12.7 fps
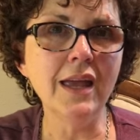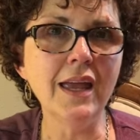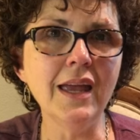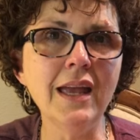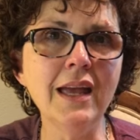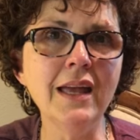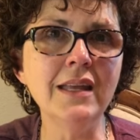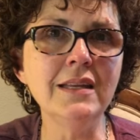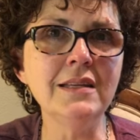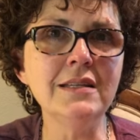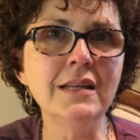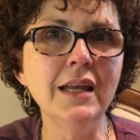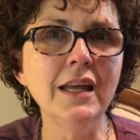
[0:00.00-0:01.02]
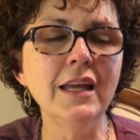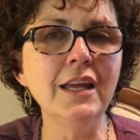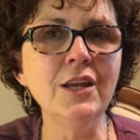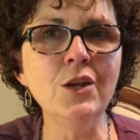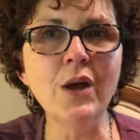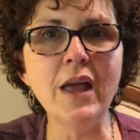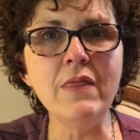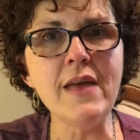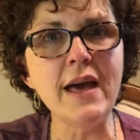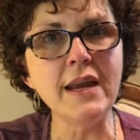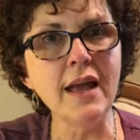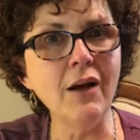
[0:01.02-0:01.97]
And, you know, and
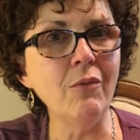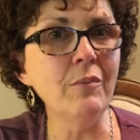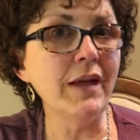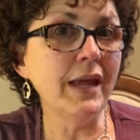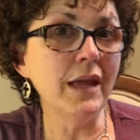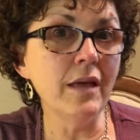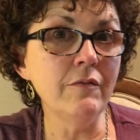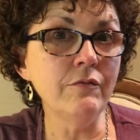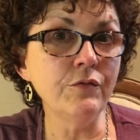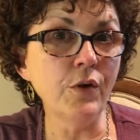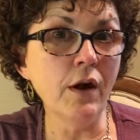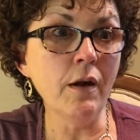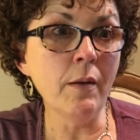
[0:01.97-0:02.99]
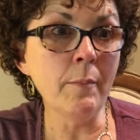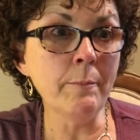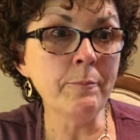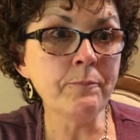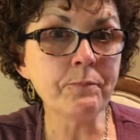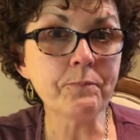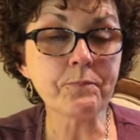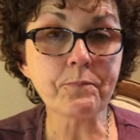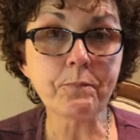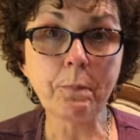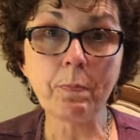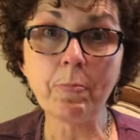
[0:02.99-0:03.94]
that help may come from
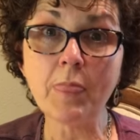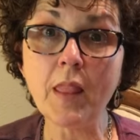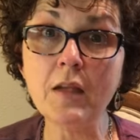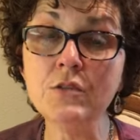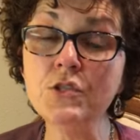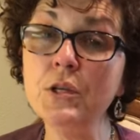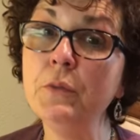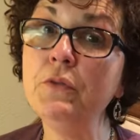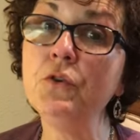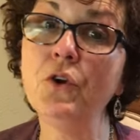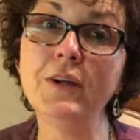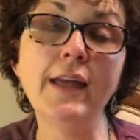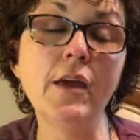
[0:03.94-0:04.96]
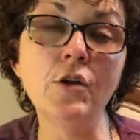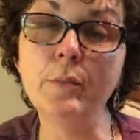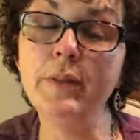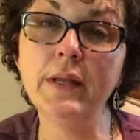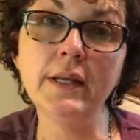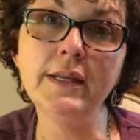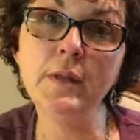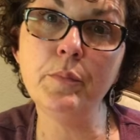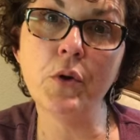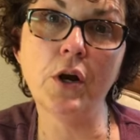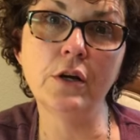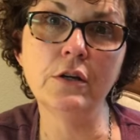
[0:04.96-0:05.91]
some of your accountability
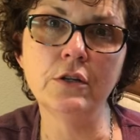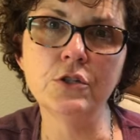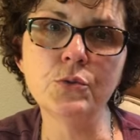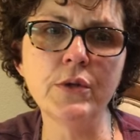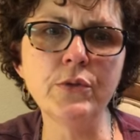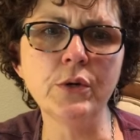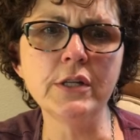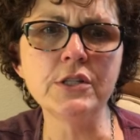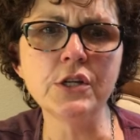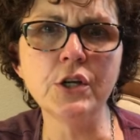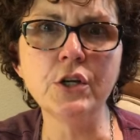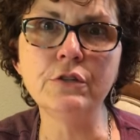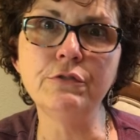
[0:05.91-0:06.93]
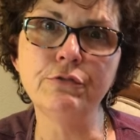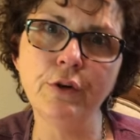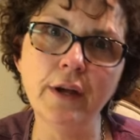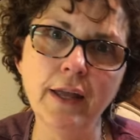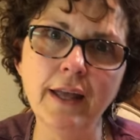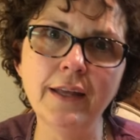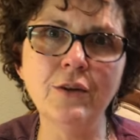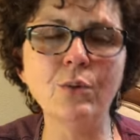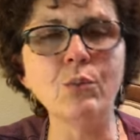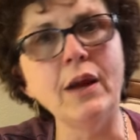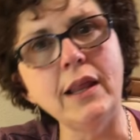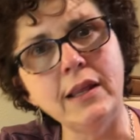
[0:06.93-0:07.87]
partners, whether it's a good friend, a
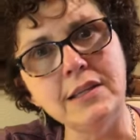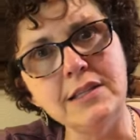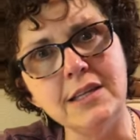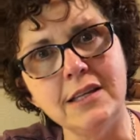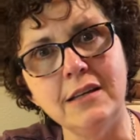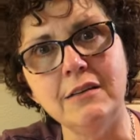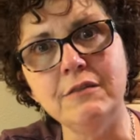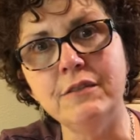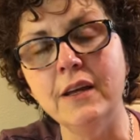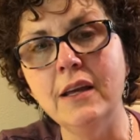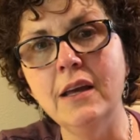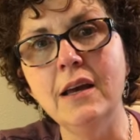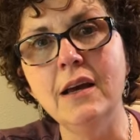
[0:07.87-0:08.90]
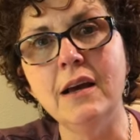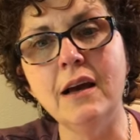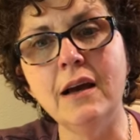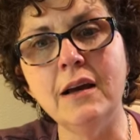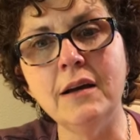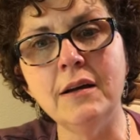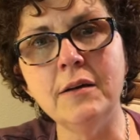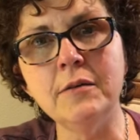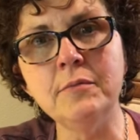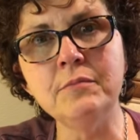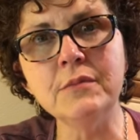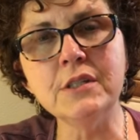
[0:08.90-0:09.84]
relative,
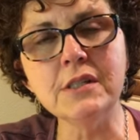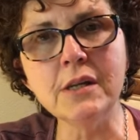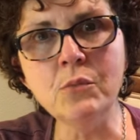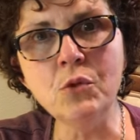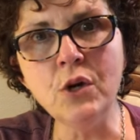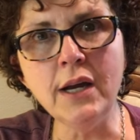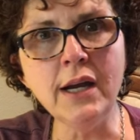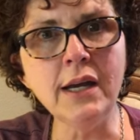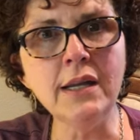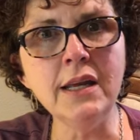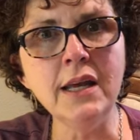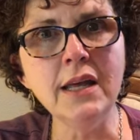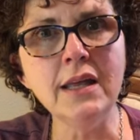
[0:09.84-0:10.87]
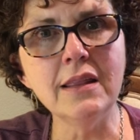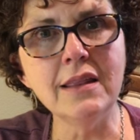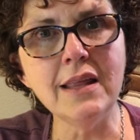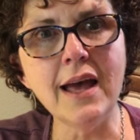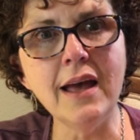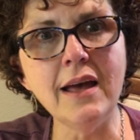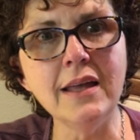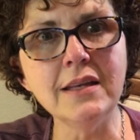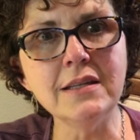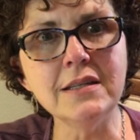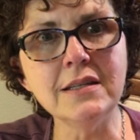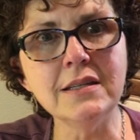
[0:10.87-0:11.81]
um, someone
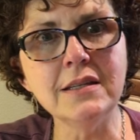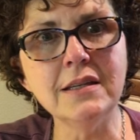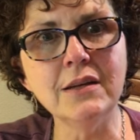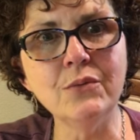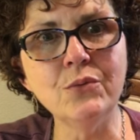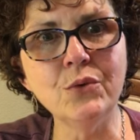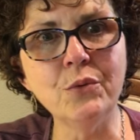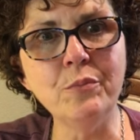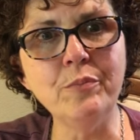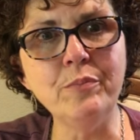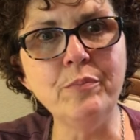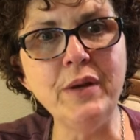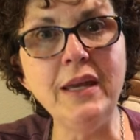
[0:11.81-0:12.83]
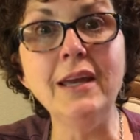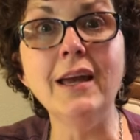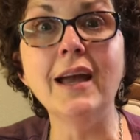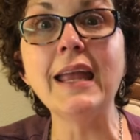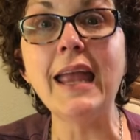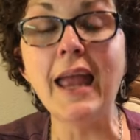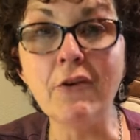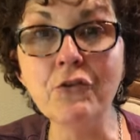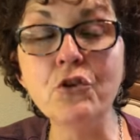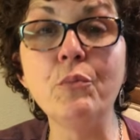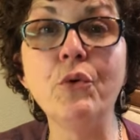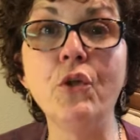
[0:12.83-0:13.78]
that will be
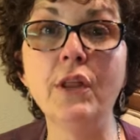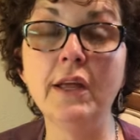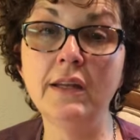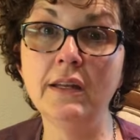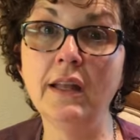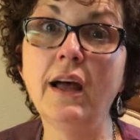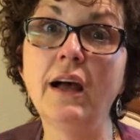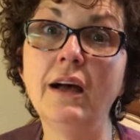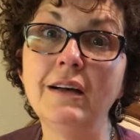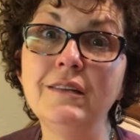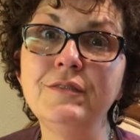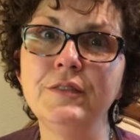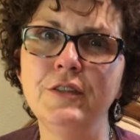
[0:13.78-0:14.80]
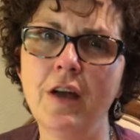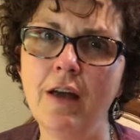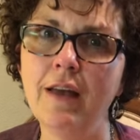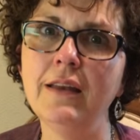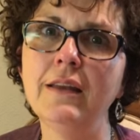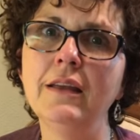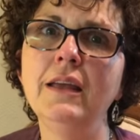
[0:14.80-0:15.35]
accountable in love, not